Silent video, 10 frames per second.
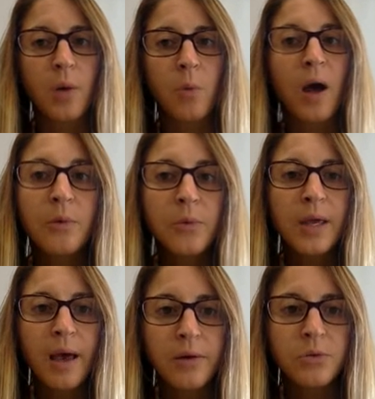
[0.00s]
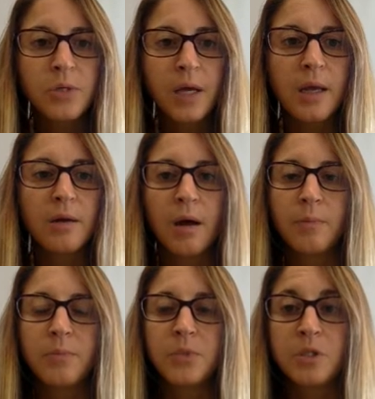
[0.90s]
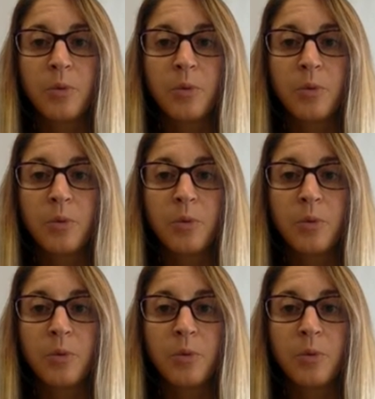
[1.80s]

why we annotate, to